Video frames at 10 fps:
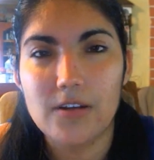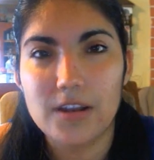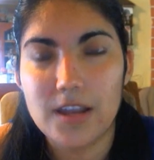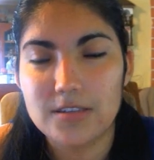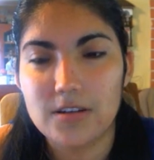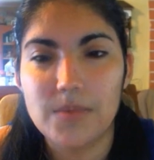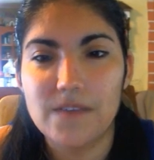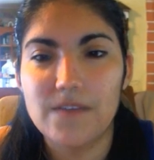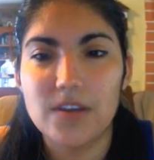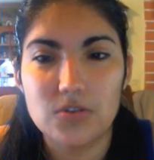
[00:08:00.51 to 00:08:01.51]
and I started
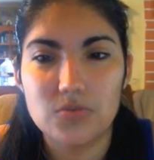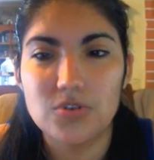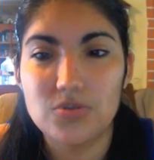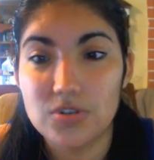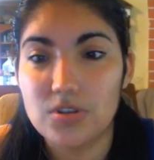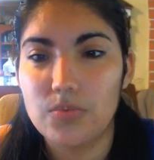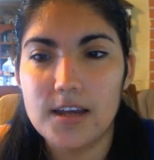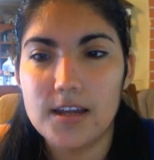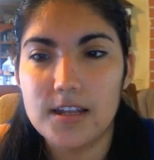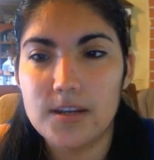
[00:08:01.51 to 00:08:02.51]
making videos, which is dope.
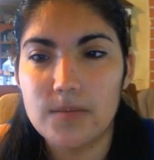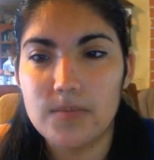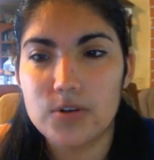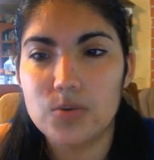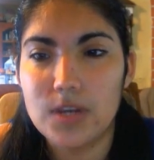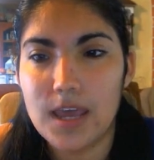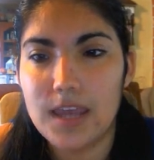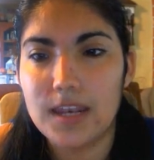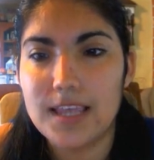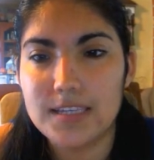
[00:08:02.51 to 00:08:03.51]
Number
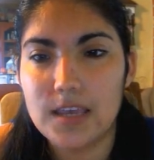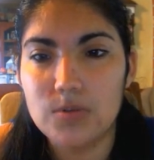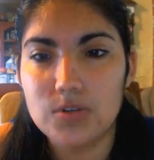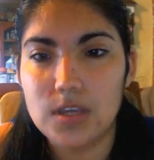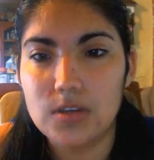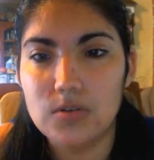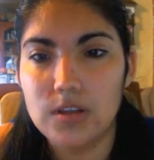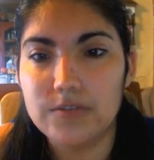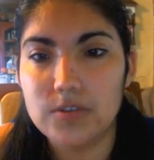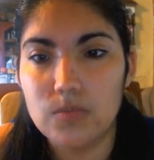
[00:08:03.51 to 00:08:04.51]
29, last time you said you
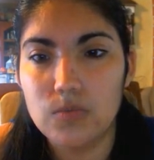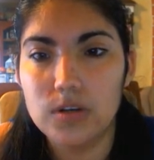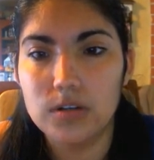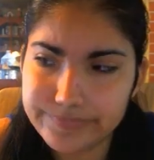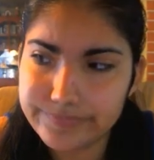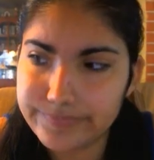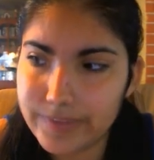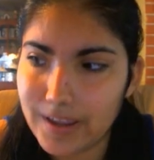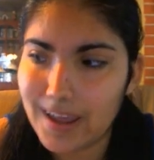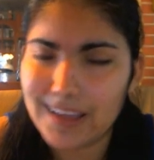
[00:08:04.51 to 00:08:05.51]
love someone?
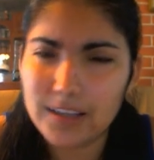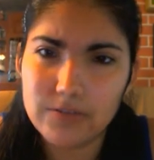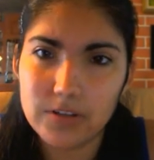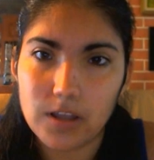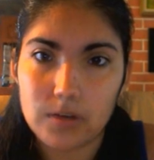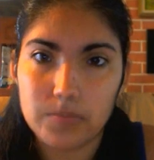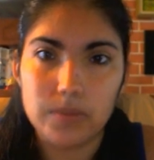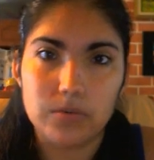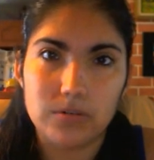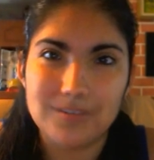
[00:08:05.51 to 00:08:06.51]
I love a lot of people.